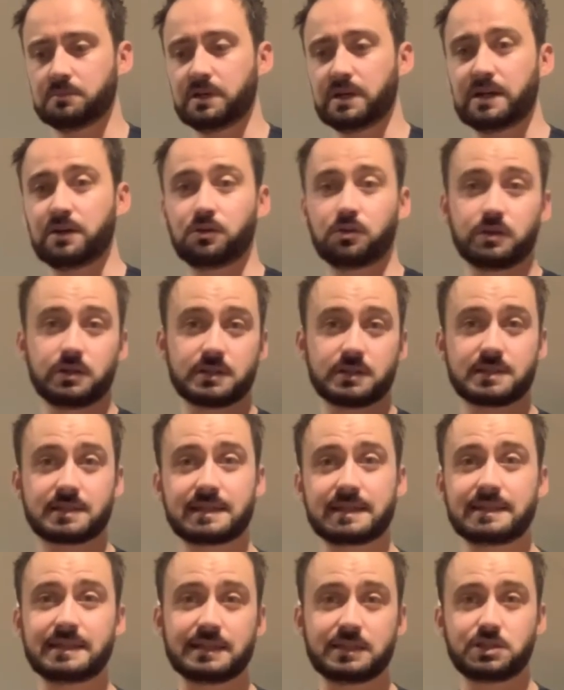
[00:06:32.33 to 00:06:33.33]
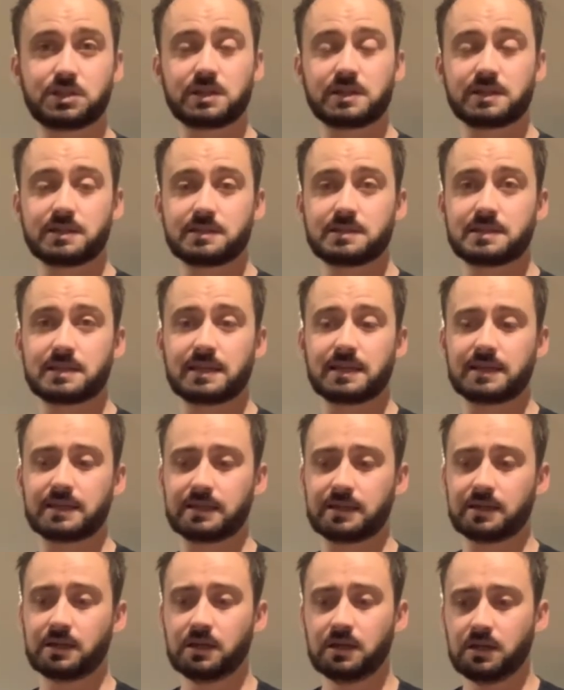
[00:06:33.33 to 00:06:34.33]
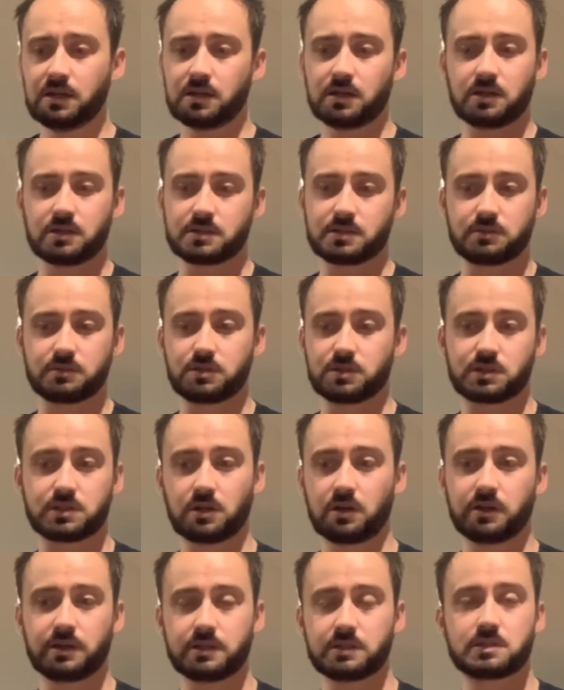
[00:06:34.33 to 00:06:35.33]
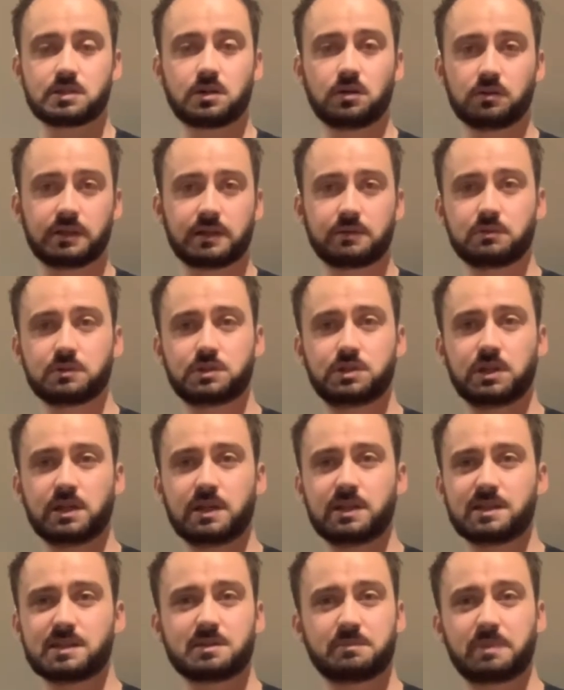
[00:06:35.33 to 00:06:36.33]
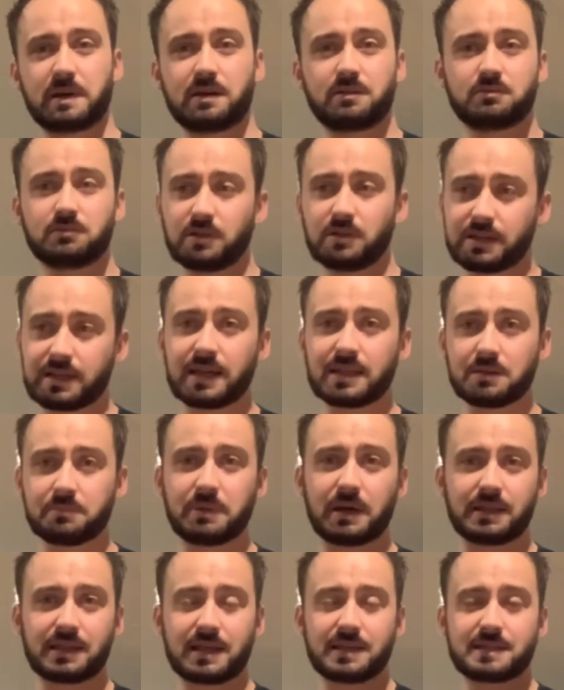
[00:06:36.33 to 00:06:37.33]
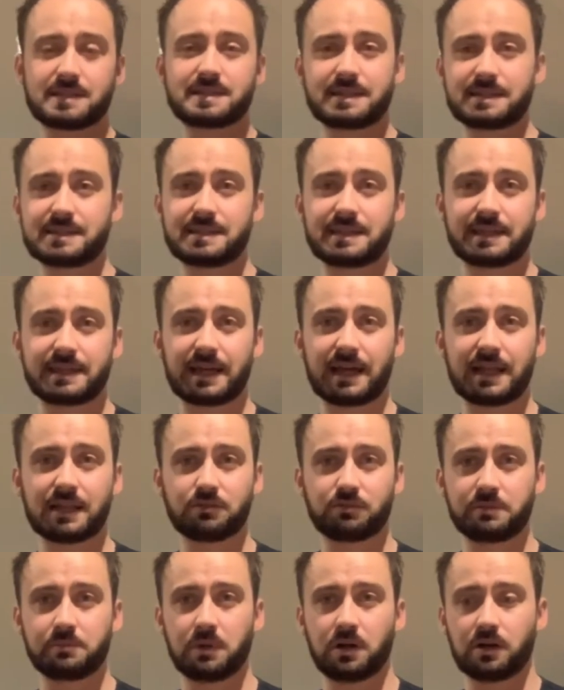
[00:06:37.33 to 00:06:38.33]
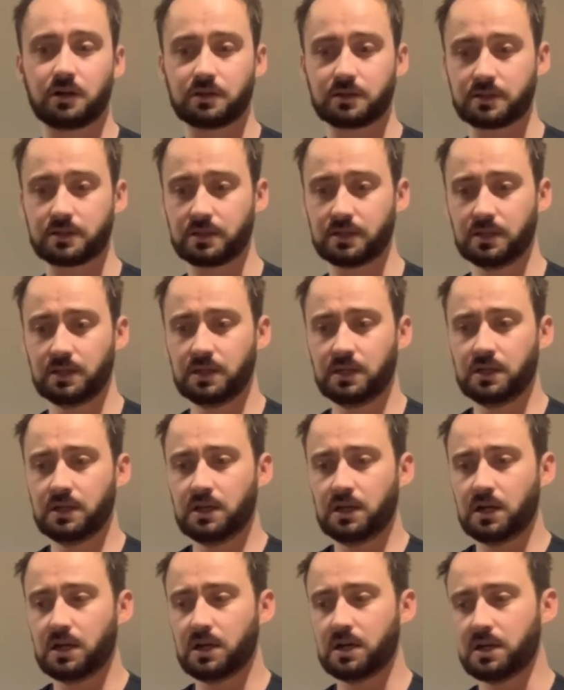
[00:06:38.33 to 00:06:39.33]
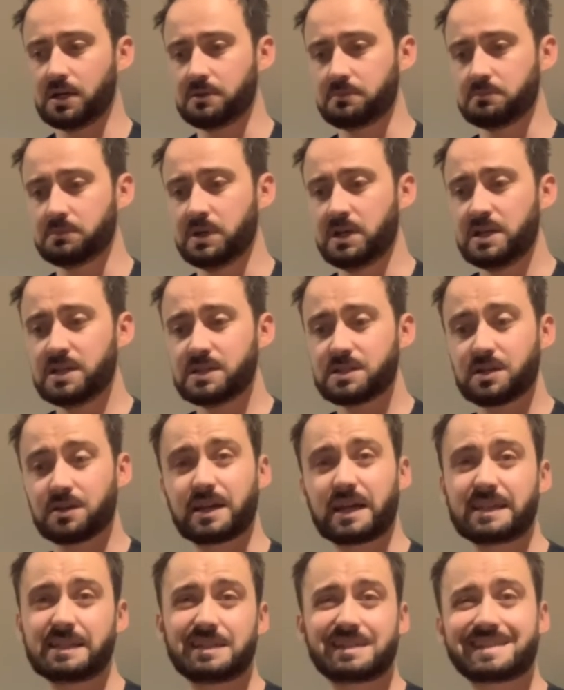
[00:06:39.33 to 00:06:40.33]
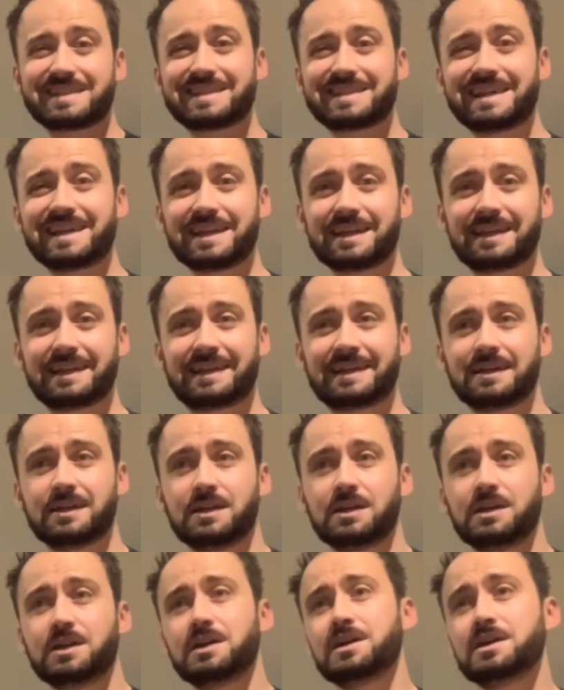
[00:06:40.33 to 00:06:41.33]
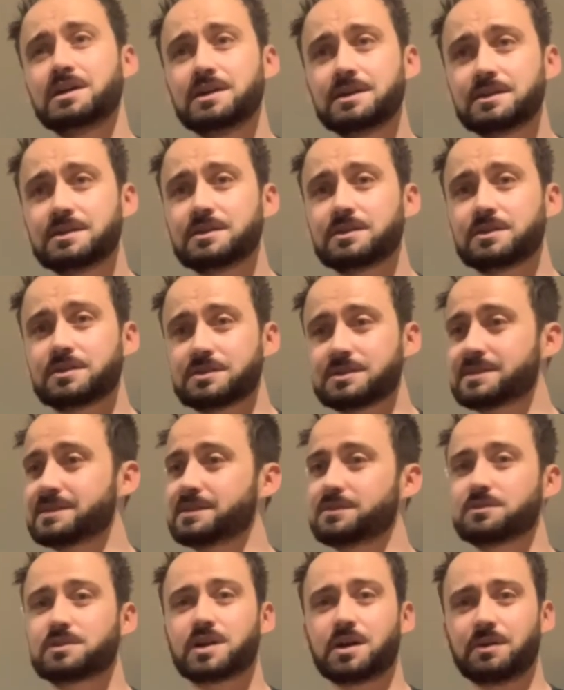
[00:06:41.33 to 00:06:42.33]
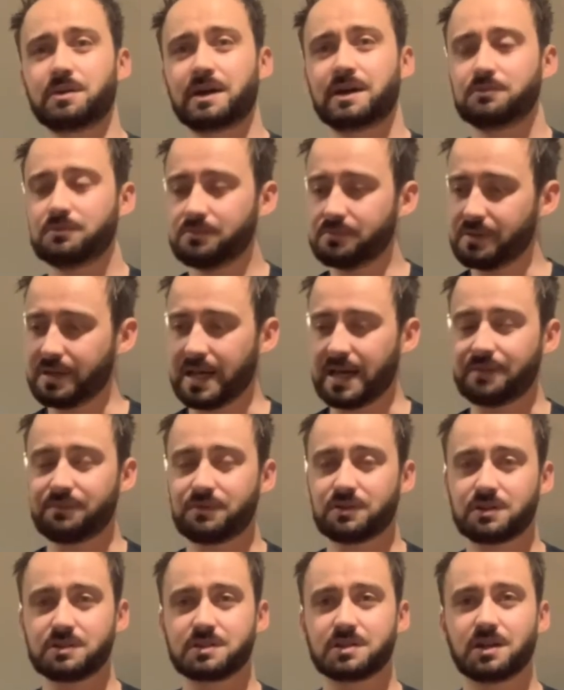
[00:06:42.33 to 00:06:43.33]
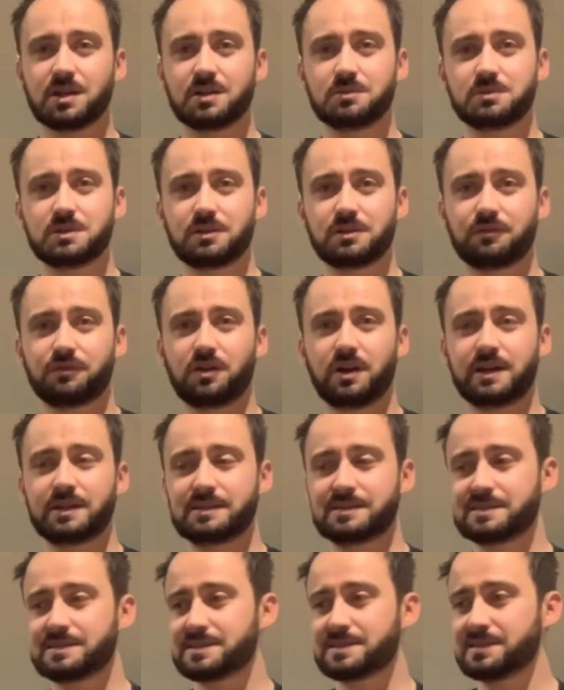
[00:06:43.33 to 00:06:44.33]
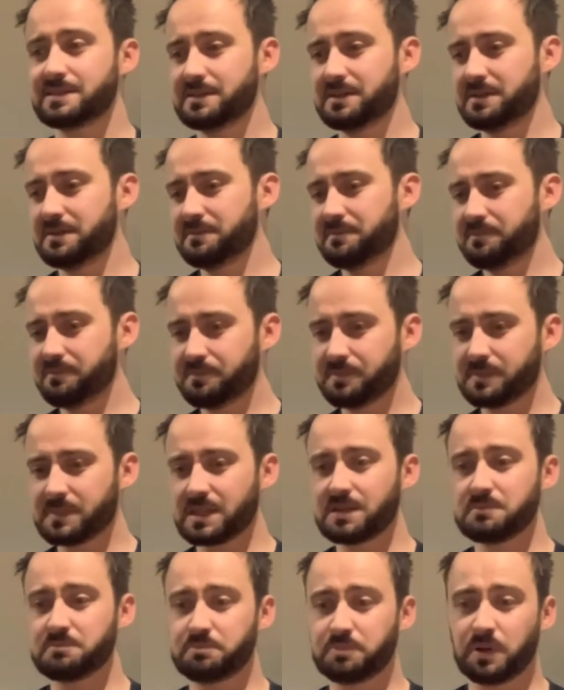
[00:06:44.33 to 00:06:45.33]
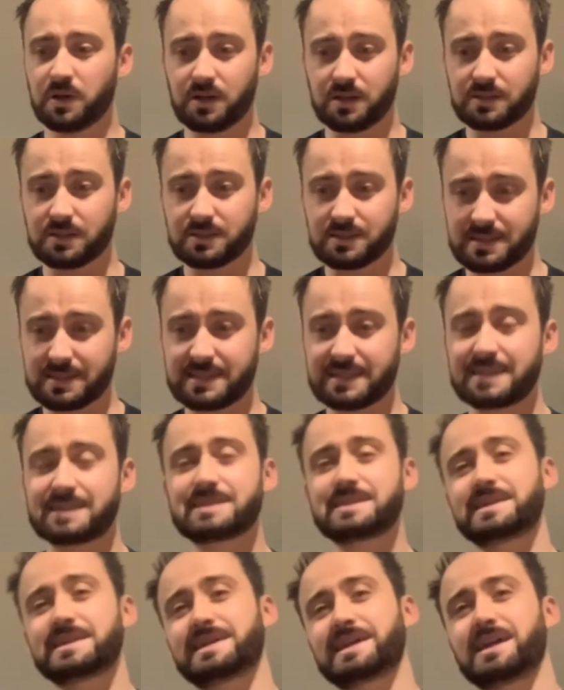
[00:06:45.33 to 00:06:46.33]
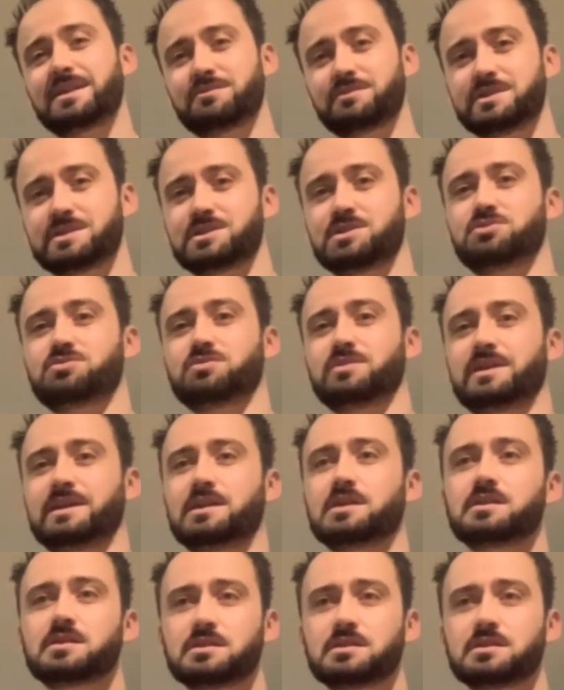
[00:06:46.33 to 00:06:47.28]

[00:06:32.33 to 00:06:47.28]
Or your skinny G&T, such as diet tonic or gin, it's about that 60 calorie mark. So can you see, you can still go out, have a good time with your friends, but 60 calories a drink